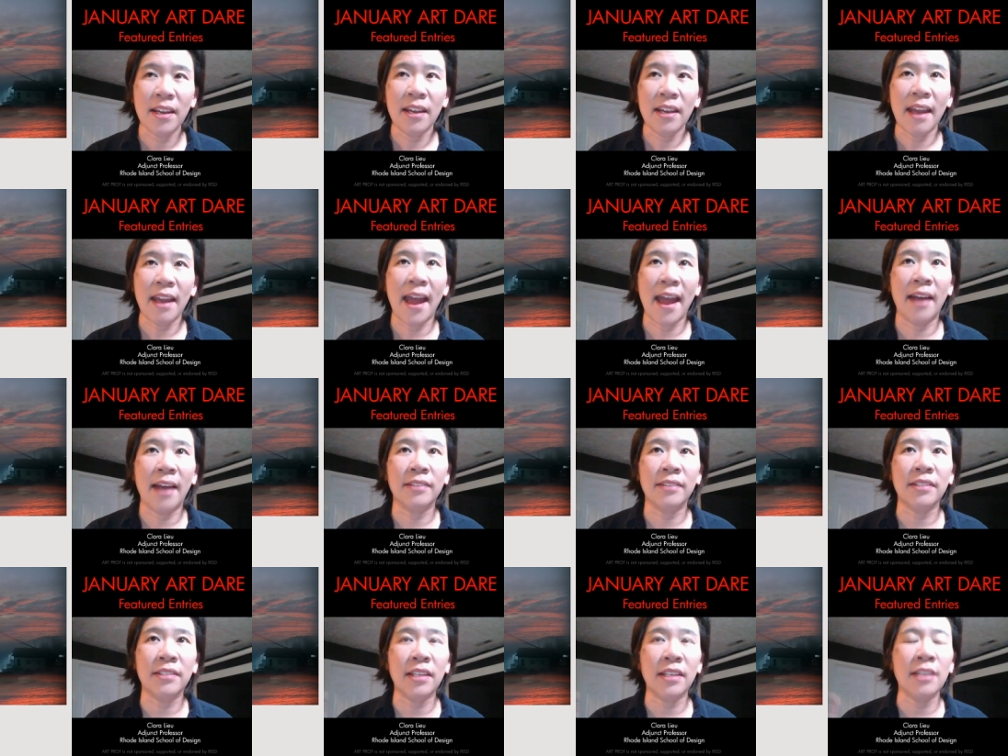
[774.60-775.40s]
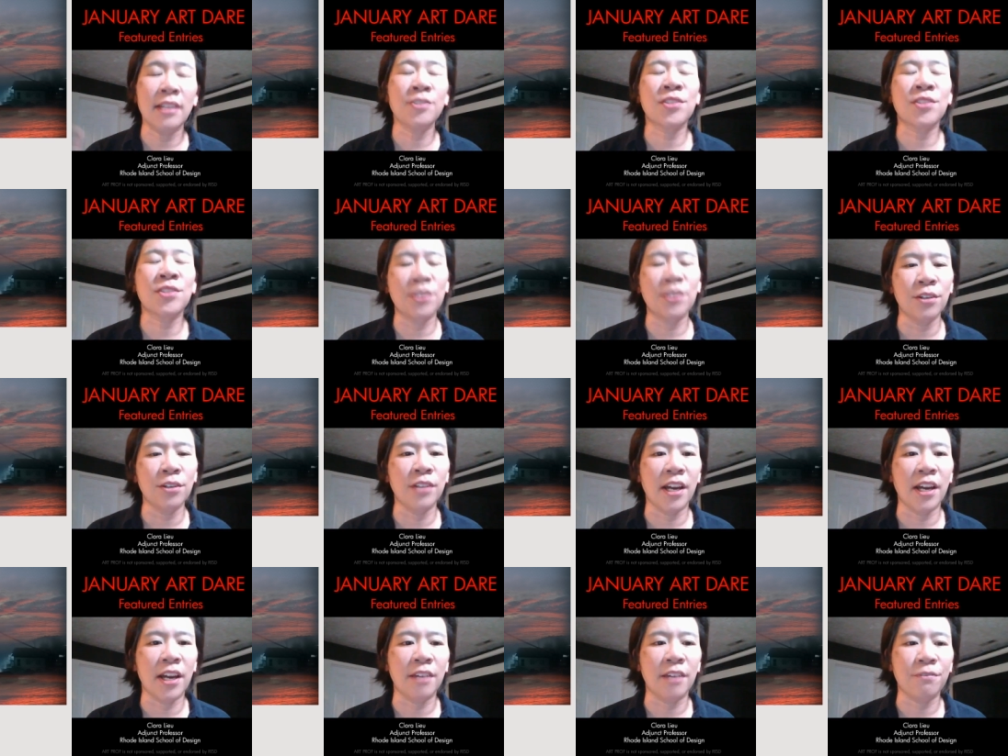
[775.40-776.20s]
and each still
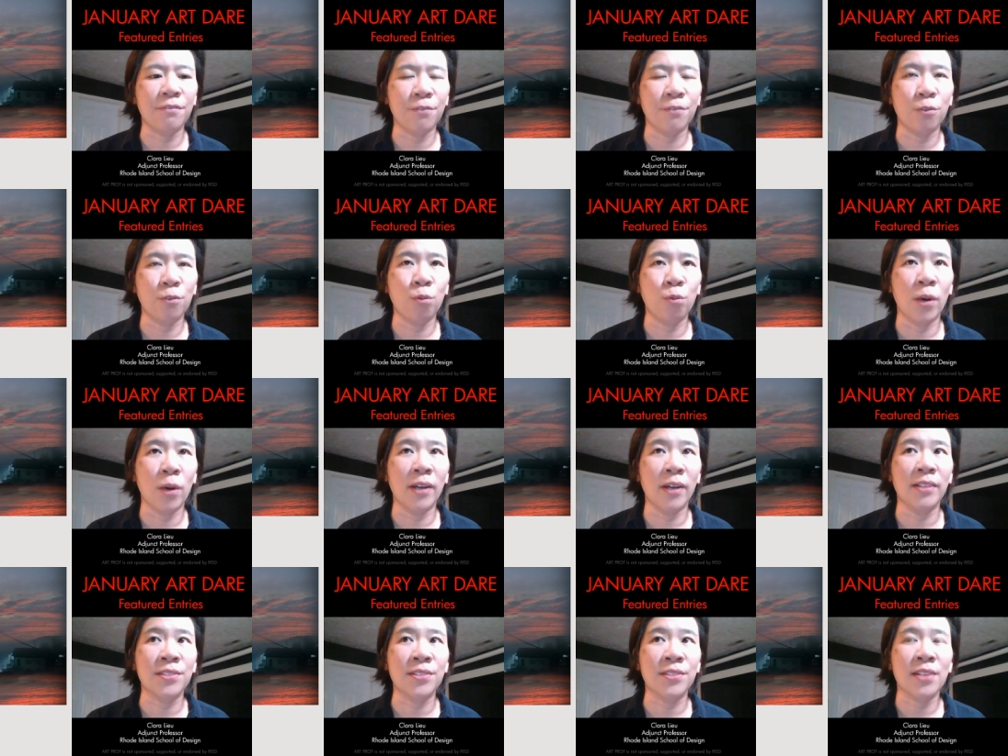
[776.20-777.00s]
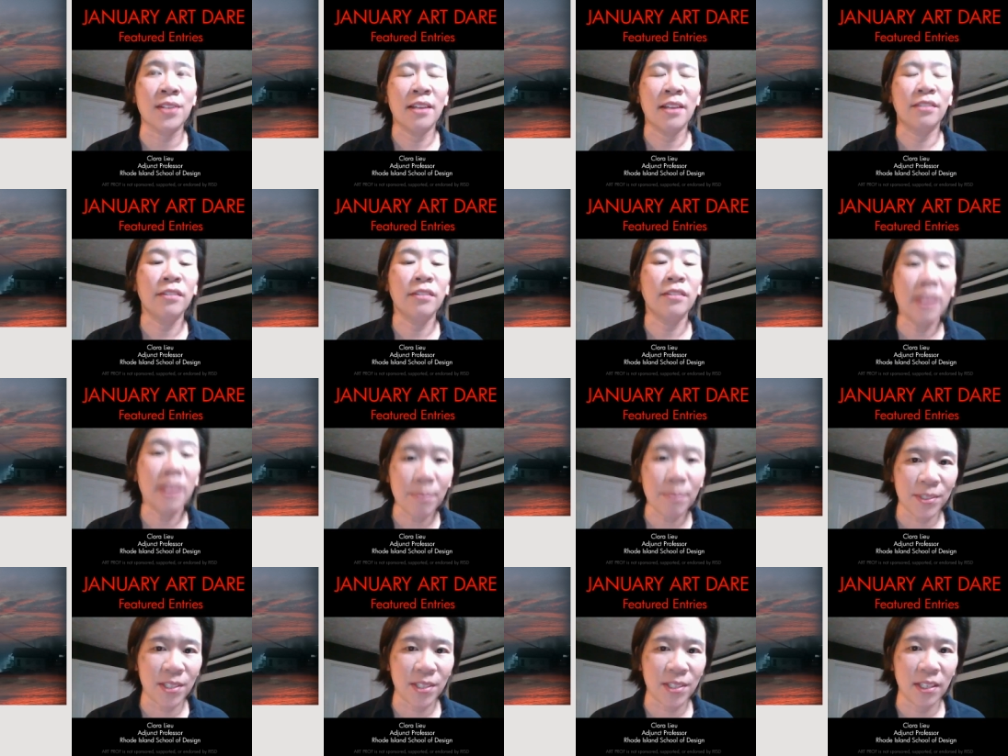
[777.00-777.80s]
life was
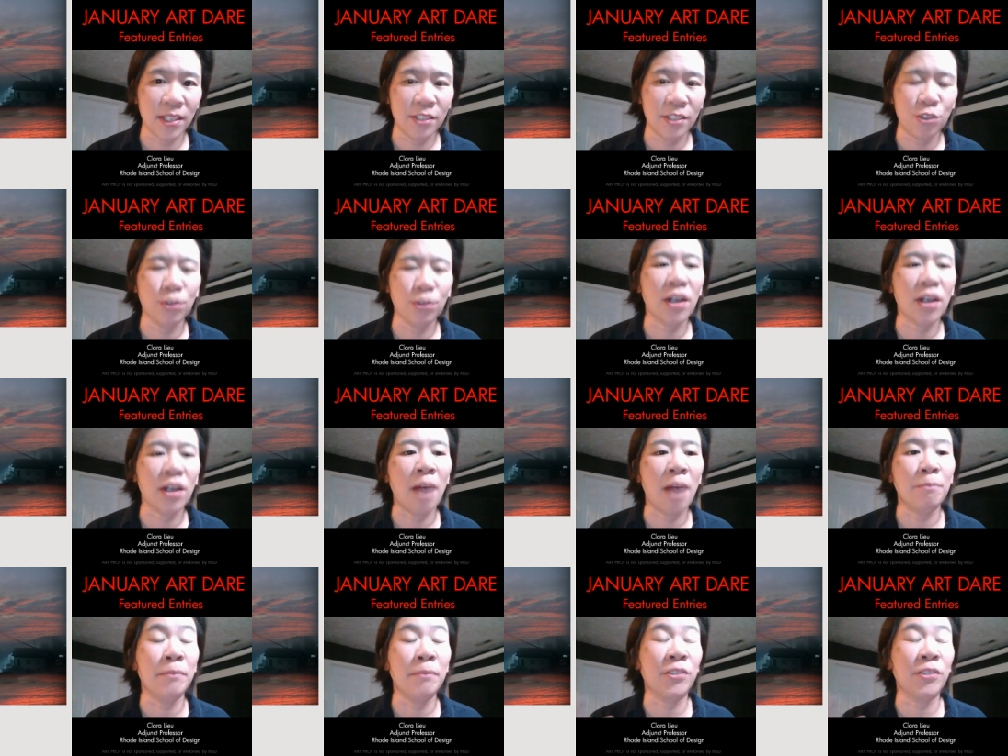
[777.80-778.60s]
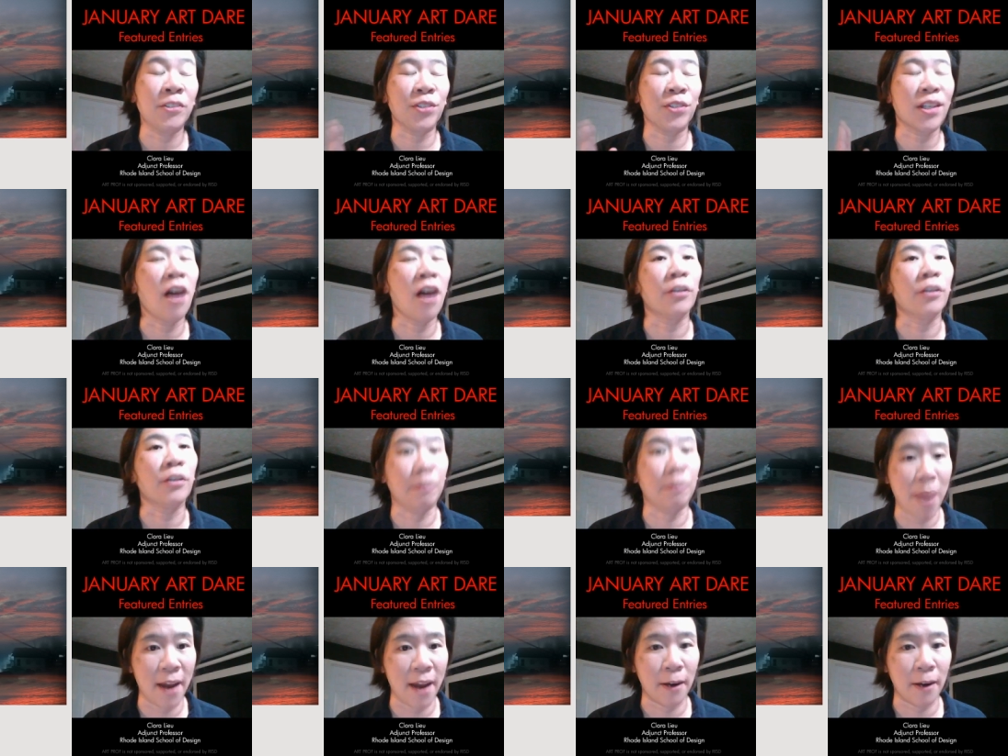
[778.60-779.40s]
limited to a complementary color
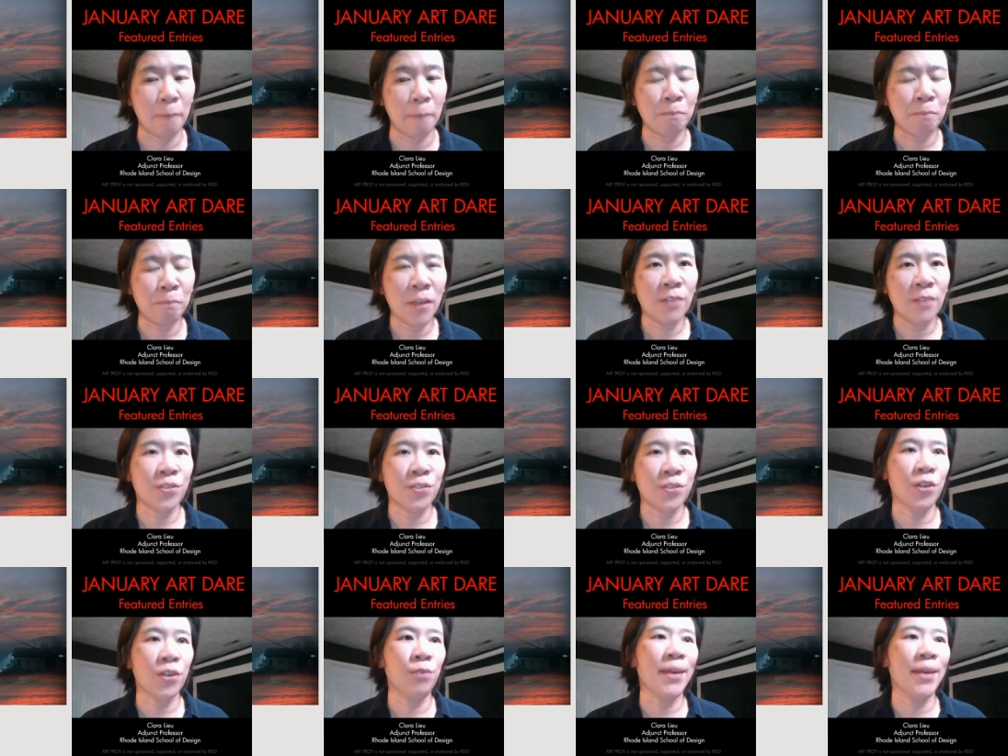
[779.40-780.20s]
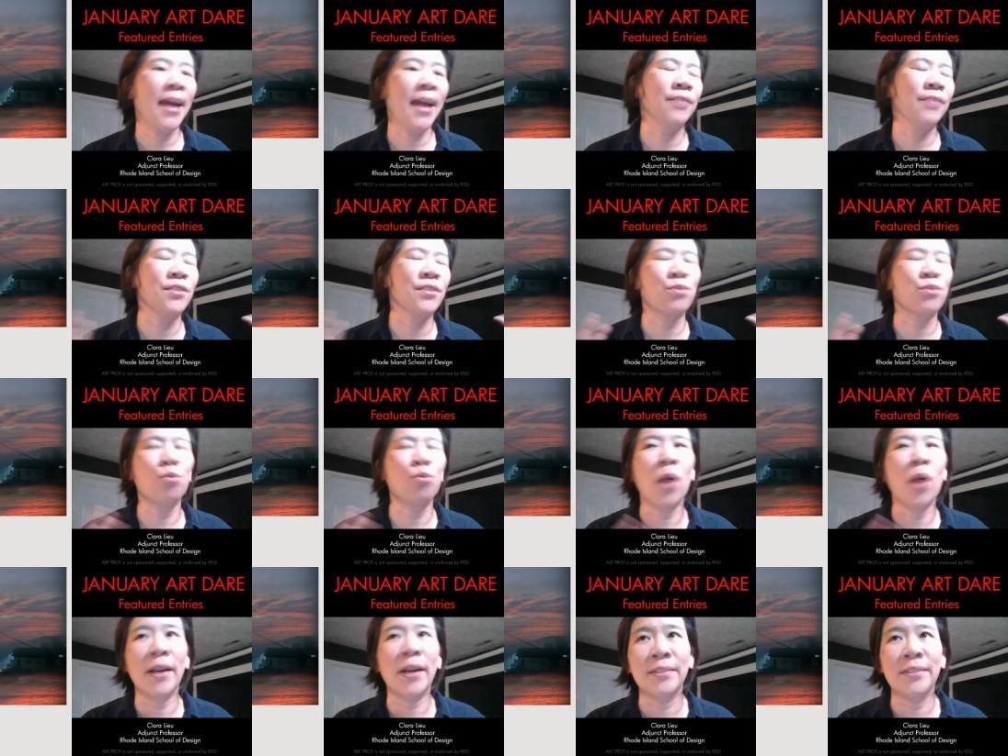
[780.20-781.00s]
pair. So we had this
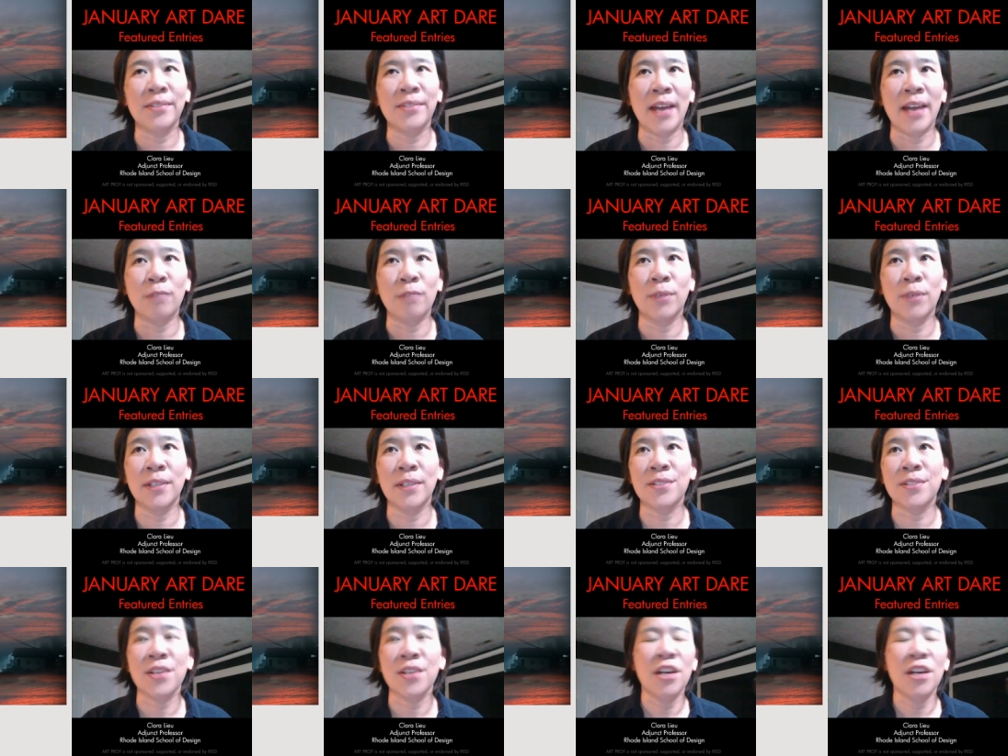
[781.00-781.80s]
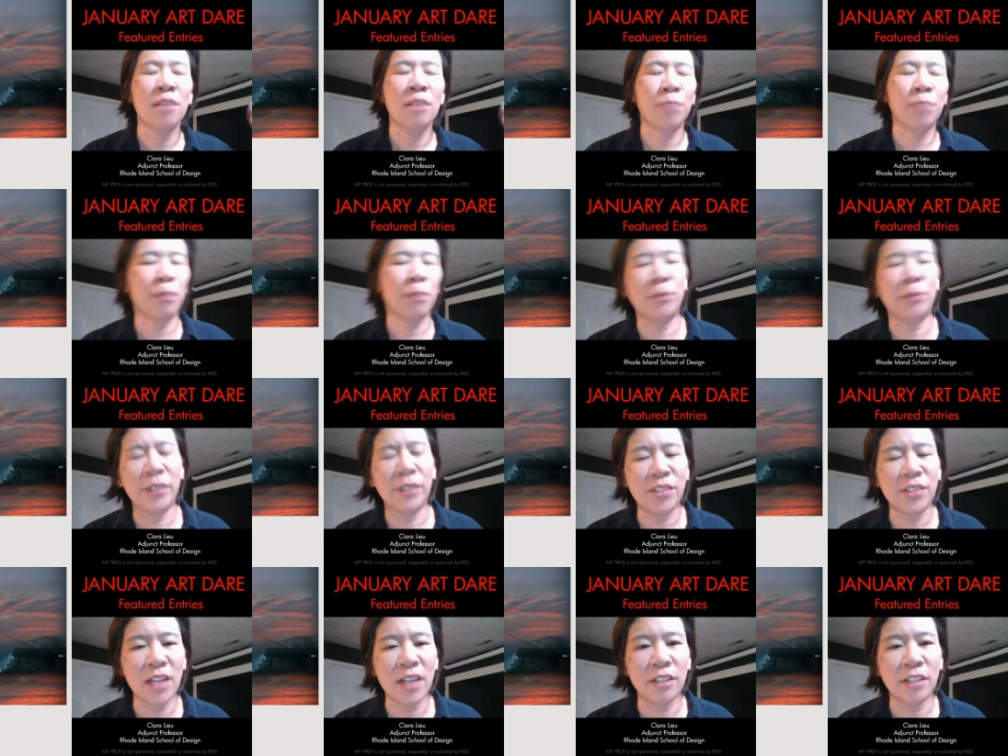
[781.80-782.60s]
one that was purple
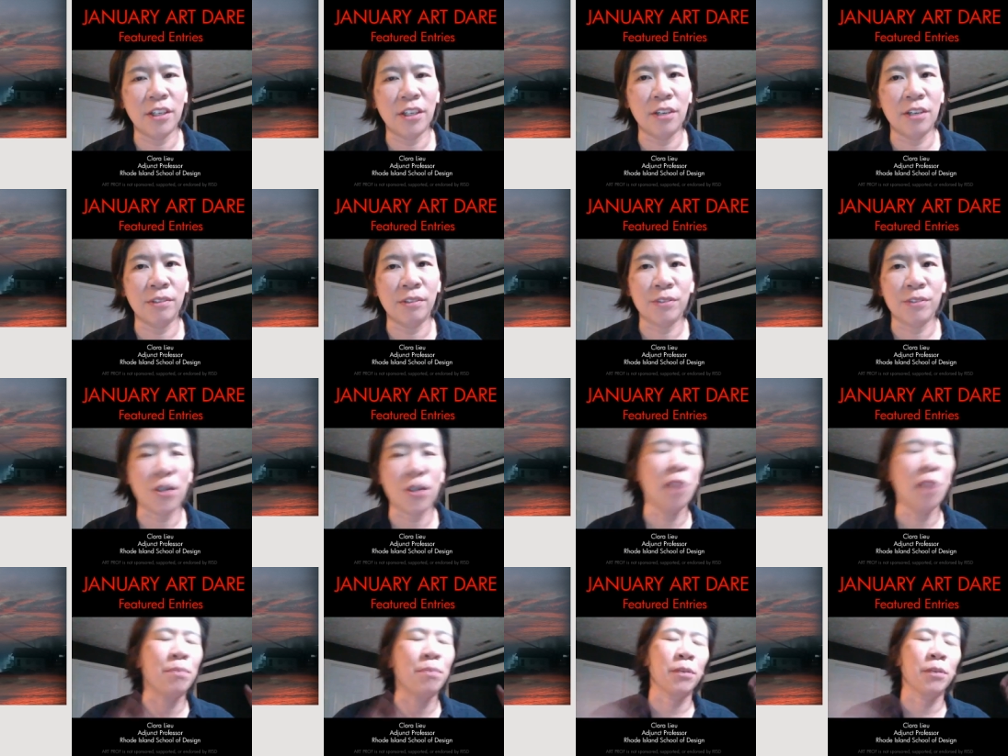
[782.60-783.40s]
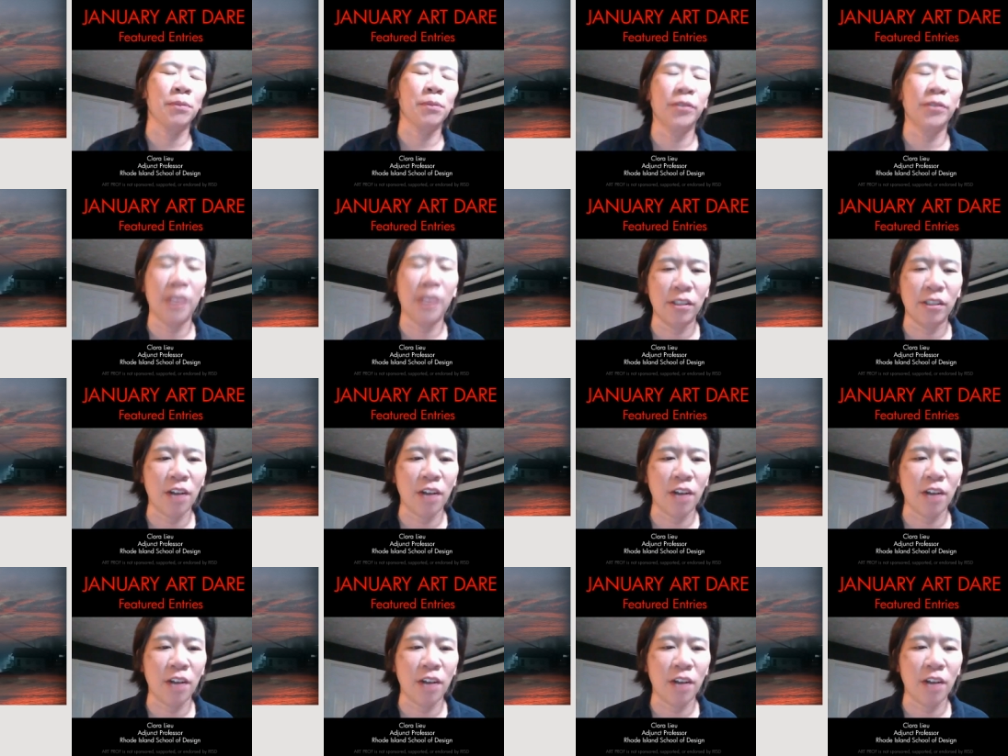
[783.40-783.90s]
and yellow, and it was all purple and yellow